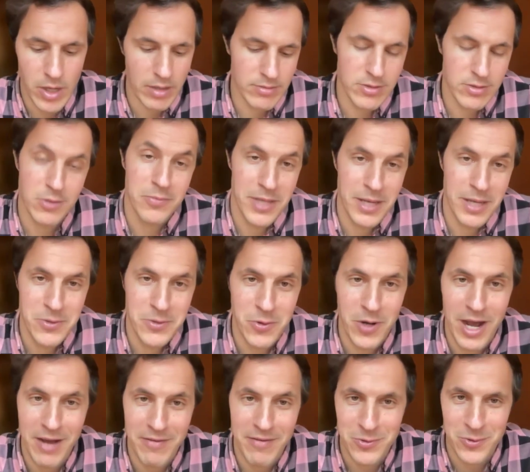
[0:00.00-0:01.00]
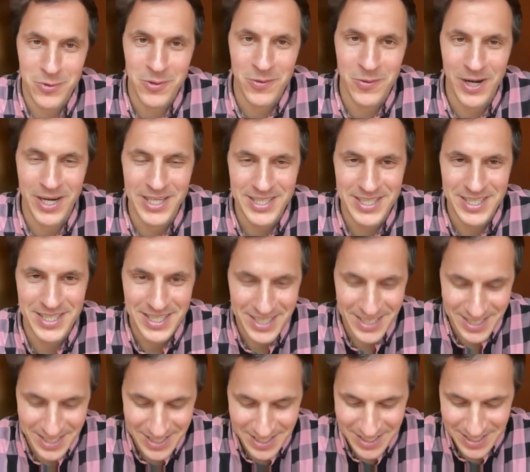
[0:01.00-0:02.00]
Well, sometimes you have to, right,
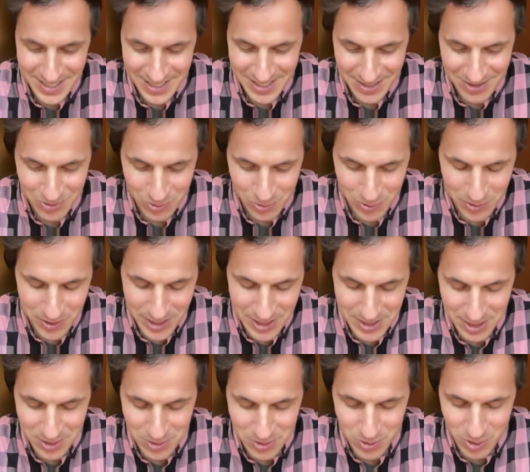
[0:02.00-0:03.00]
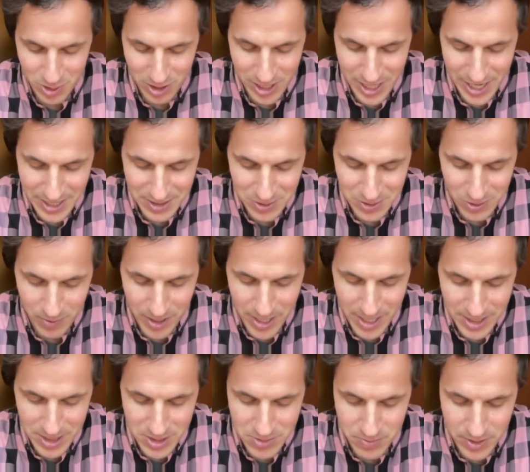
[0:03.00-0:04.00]
to do things that you don't like so
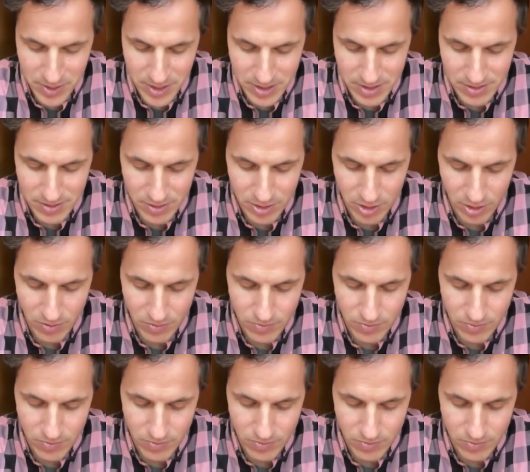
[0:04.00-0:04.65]
much, but